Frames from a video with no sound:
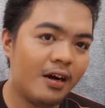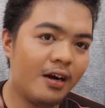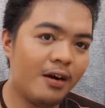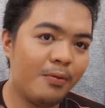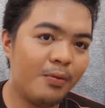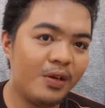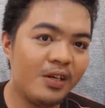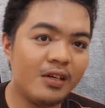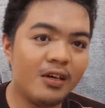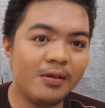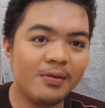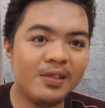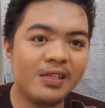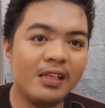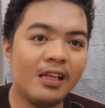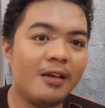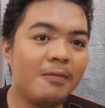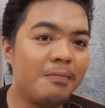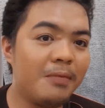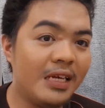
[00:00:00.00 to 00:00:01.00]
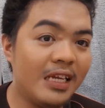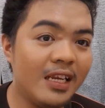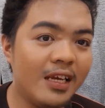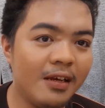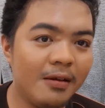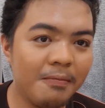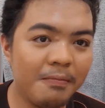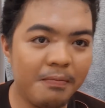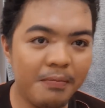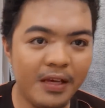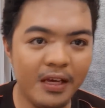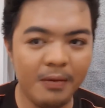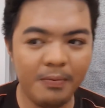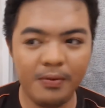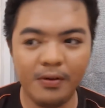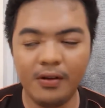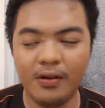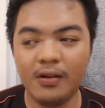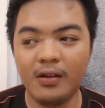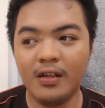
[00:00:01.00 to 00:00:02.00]
when it comes to like meeting
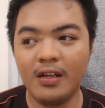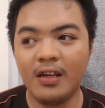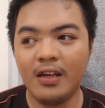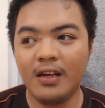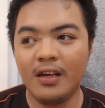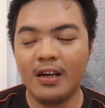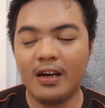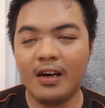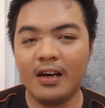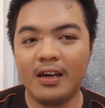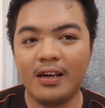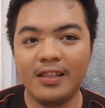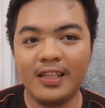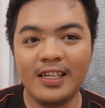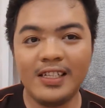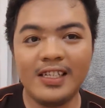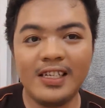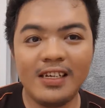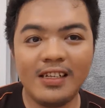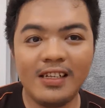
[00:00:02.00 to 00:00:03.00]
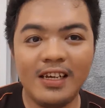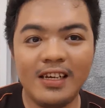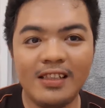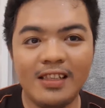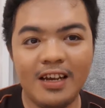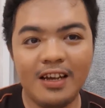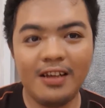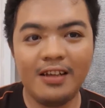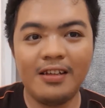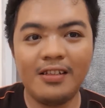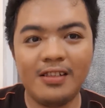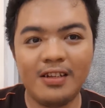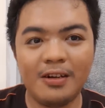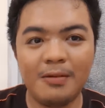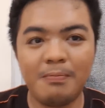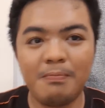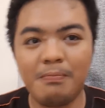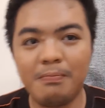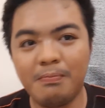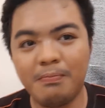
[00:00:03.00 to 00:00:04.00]
people, they'd say like
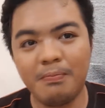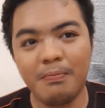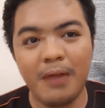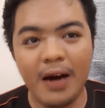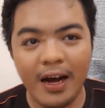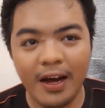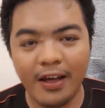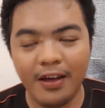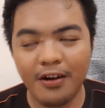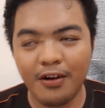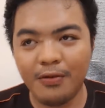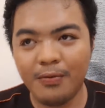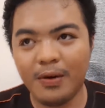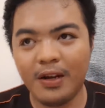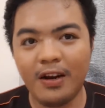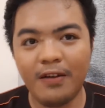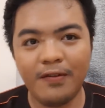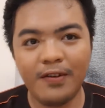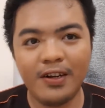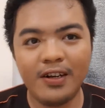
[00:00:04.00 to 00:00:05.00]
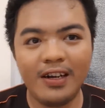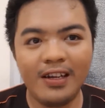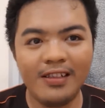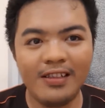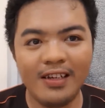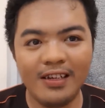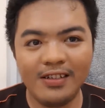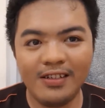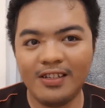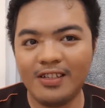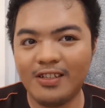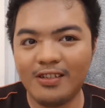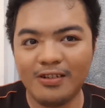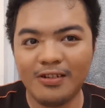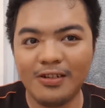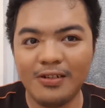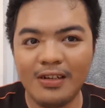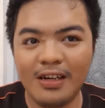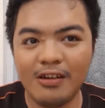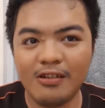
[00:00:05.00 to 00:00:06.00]
they're bi or whatever, and they just
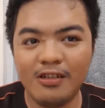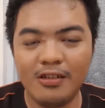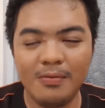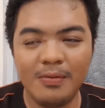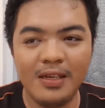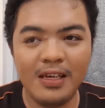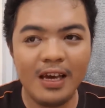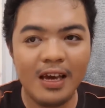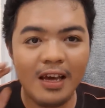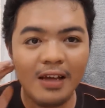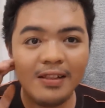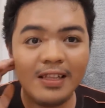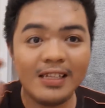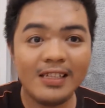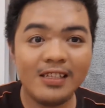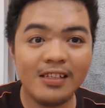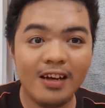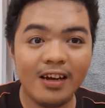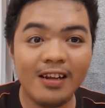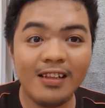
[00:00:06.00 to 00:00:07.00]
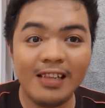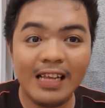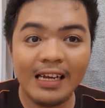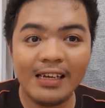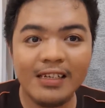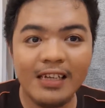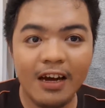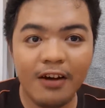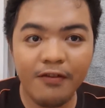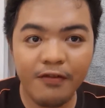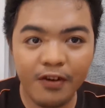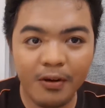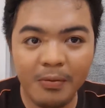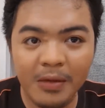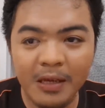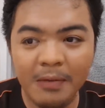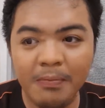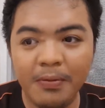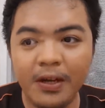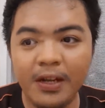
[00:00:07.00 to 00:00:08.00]
turn out to be gay. That's not a letdown for
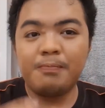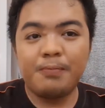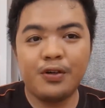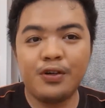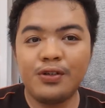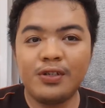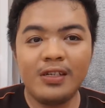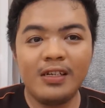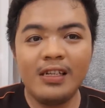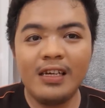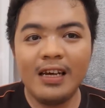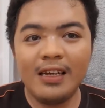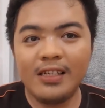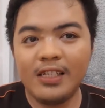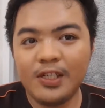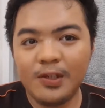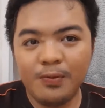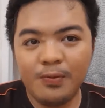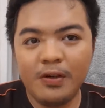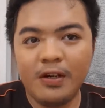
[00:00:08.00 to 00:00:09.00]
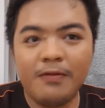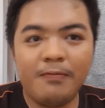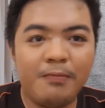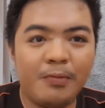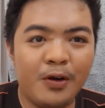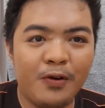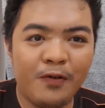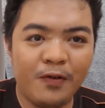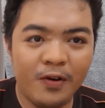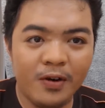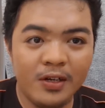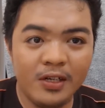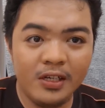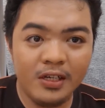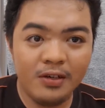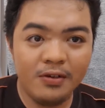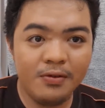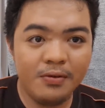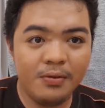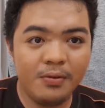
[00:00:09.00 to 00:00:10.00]
me, but personally, I just would have preferred
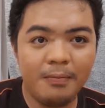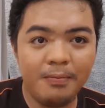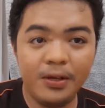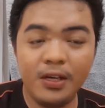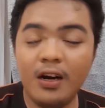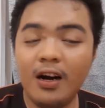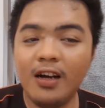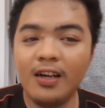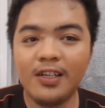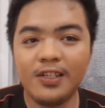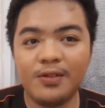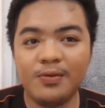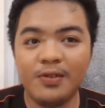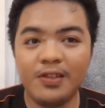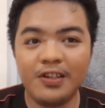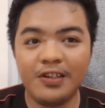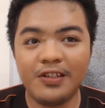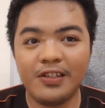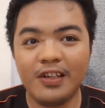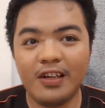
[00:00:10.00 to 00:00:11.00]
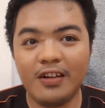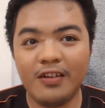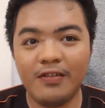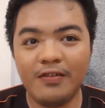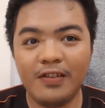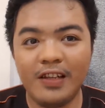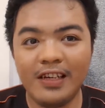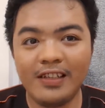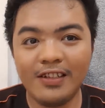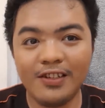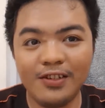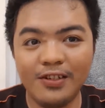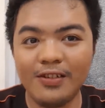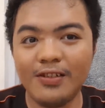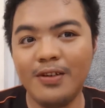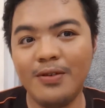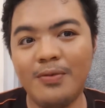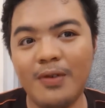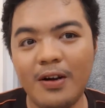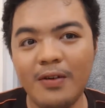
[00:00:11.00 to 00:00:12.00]
you be honest with yourself. Like, there's
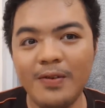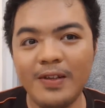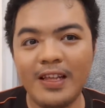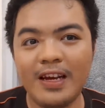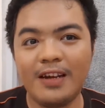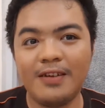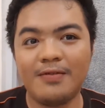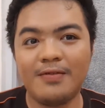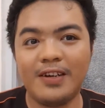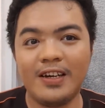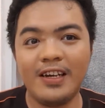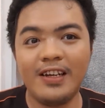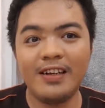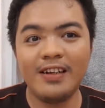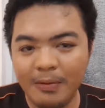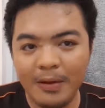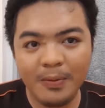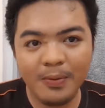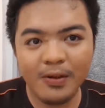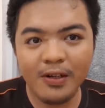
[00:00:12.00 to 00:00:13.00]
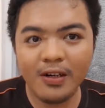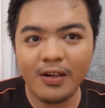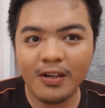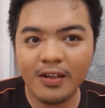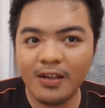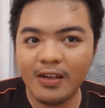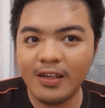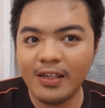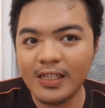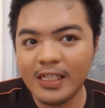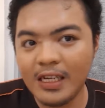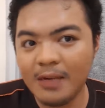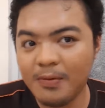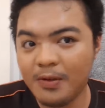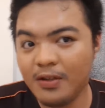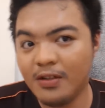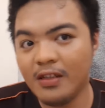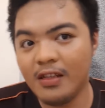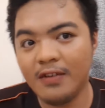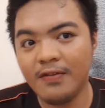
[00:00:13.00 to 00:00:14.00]
nothing wrong with that, right? People are gonna accept
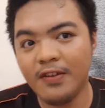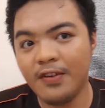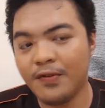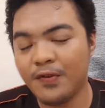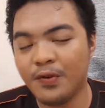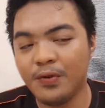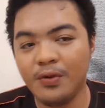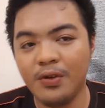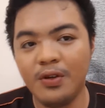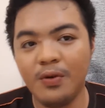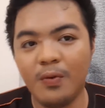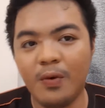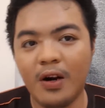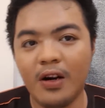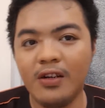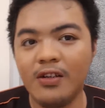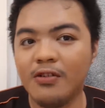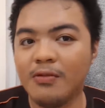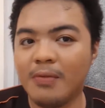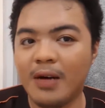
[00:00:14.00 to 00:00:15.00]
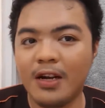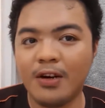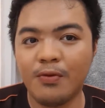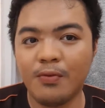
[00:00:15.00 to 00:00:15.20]
you and love you for who you are no matter